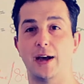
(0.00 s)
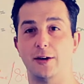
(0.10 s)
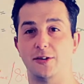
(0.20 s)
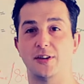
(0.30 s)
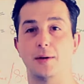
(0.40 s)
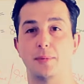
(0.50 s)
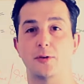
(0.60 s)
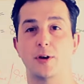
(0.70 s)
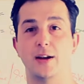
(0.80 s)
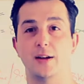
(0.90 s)
how to set up the
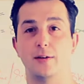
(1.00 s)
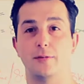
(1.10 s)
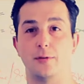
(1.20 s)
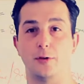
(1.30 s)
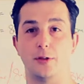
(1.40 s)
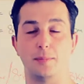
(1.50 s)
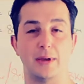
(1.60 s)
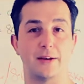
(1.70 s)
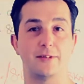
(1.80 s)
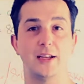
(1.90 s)
training for
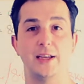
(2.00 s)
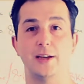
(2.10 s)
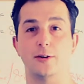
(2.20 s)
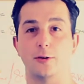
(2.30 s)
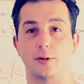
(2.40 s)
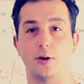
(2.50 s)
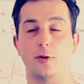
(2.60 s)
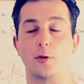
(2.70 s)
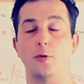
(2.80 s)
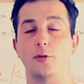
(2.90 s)
the PFT or
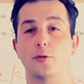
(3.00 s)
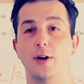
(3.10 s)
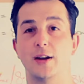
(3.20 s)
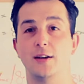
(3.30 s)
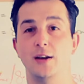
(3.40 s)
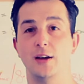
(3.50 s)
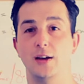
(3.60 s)
ongoing training.